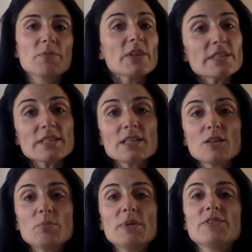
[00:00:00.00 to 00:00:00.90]
this is a
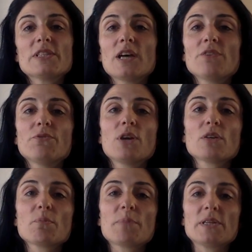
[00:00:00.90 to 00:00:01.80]
little bit of a tough
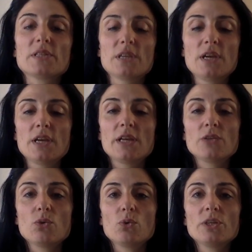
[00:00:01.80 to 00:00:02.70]
one, but
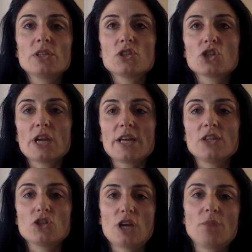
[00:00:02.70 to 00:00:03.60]
in order to
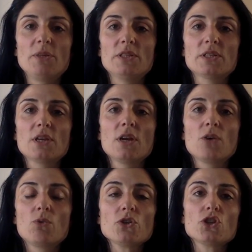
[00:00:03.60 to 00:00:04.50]
change habits,
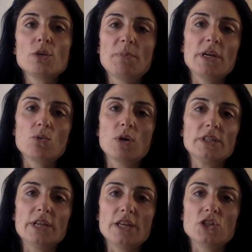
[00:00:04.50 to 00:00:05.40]
I want you to pick one
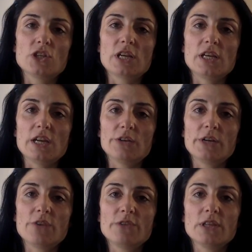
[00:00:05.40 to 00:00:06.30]
in each key
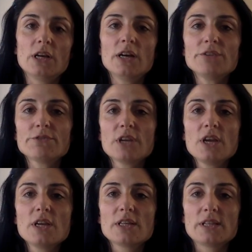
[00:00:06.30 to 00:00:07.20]
area of your life.
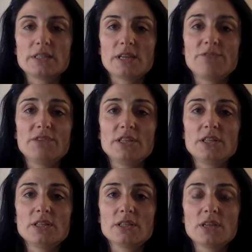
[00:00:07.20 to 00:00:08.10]
Let's say
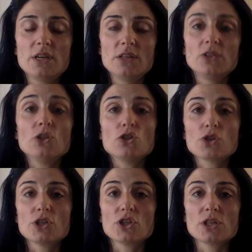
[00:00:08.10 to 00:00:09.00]
fitness, your
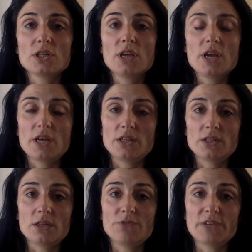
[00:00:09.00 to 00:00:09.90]
nutrition, and your
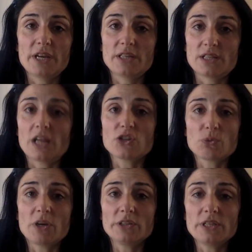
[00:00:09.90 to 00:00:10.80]
self-care /
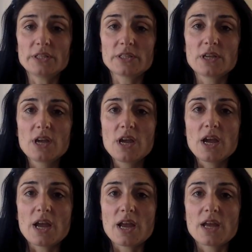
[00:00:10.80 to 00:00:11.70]
wellness,
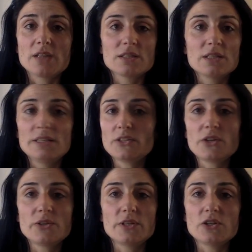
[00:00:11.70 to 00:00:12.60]
and list
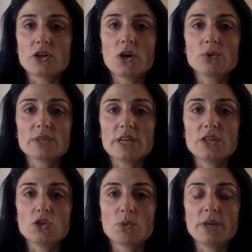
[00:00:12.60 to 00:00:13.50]
those in your goals
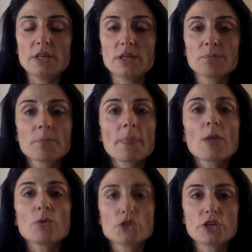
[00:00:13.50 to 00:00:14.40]
each week,
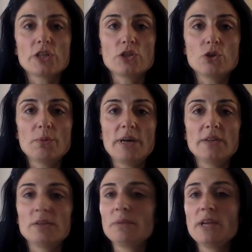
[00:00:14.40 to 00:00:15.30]
what you're going to do
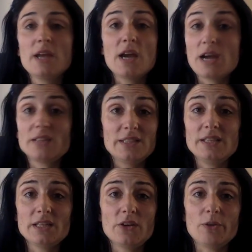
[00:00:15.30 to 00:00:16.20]
about them, and
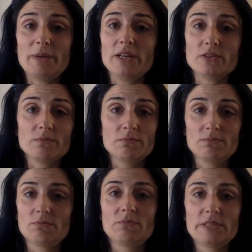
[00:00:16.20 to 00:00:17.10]
detail them out.
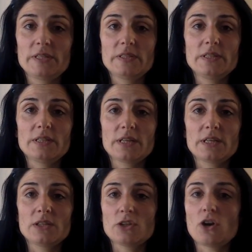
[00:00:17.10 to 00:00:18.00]
60
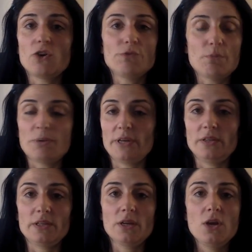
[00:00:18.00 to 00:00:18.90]
seconds of
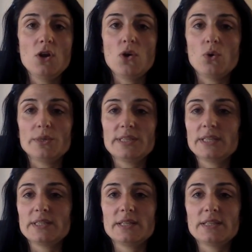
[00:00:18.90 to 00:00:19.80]
breathing, or
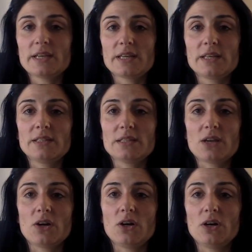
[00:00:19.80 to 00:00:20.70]
60 seconds
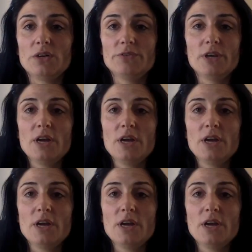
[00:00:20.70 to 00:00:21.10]
of